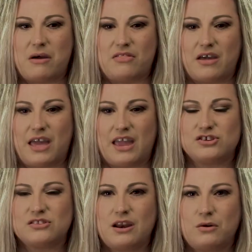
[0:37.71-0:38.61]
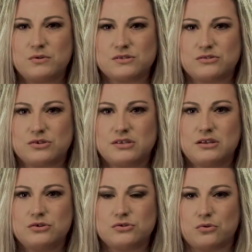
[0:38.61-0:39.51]
By the age that I was
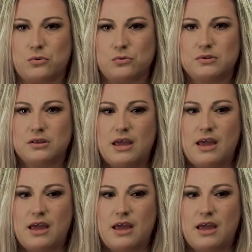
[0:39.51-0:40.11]
13 years old,